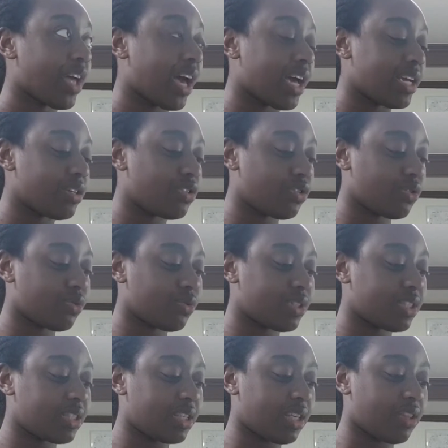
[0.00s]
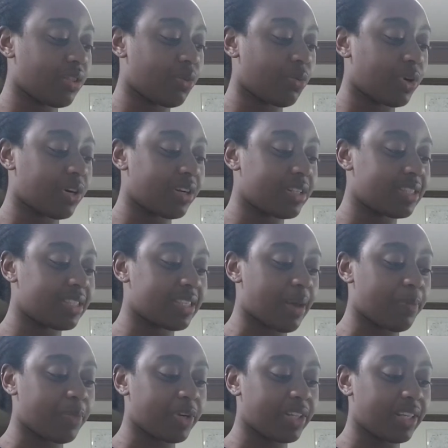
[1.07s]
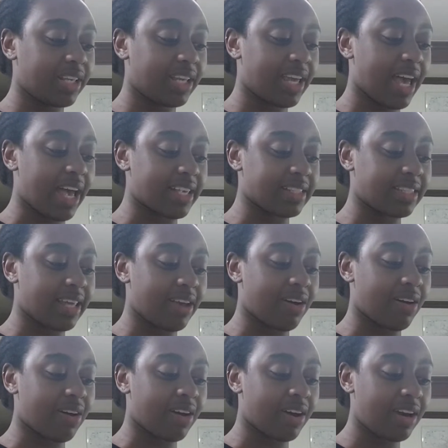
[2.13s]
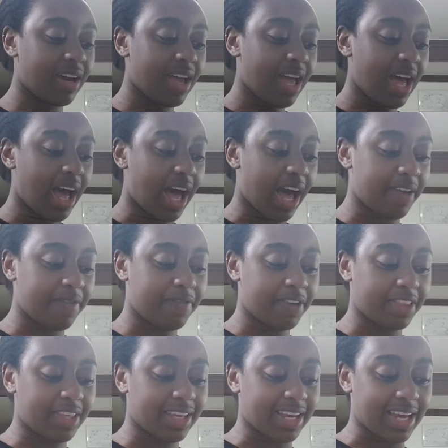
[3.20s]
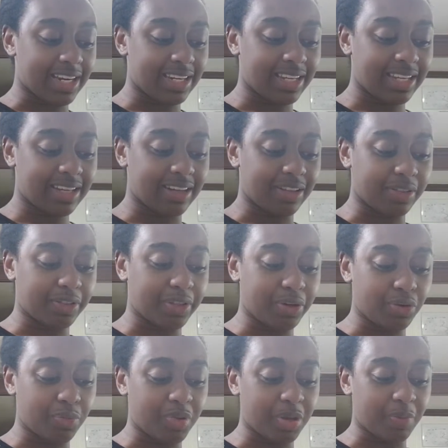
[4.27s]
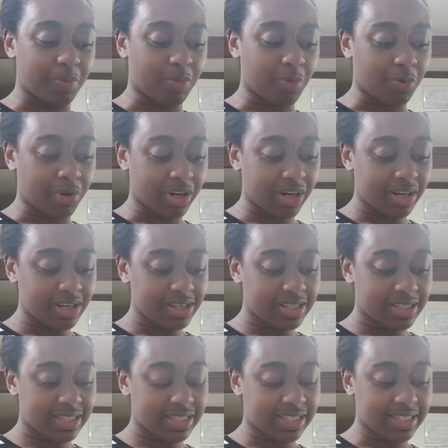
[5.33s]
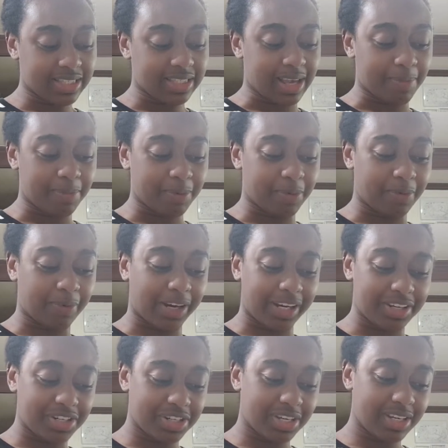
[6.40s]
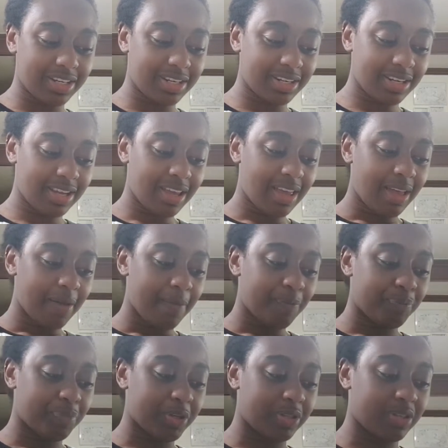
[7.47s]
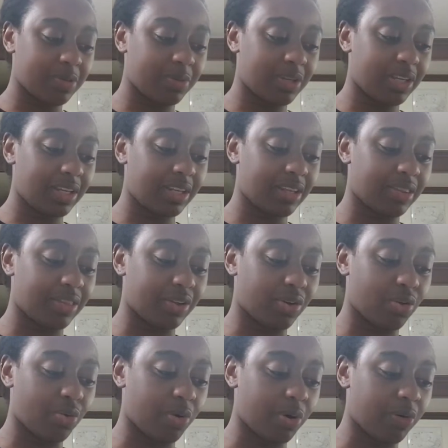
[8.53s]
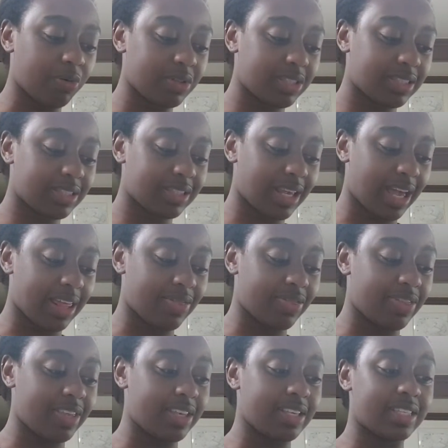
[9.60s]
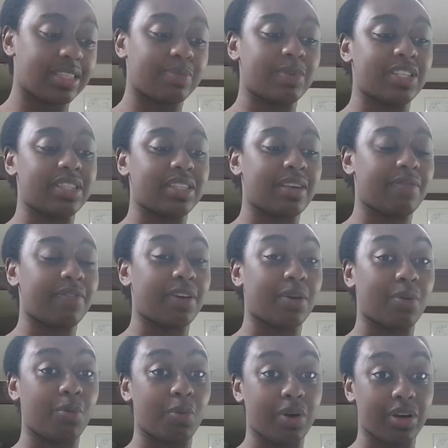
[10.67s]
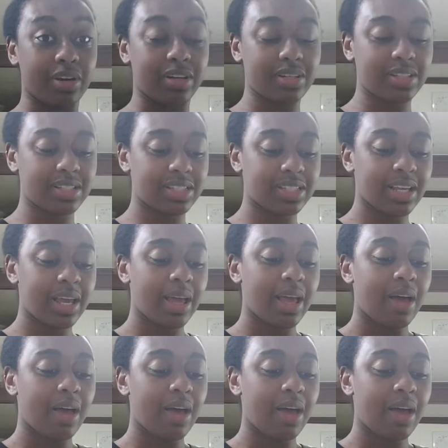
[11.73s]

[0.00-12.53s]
I do see the words separately as they are, I feel like I need a little bit more separation between the quotes and these specific words.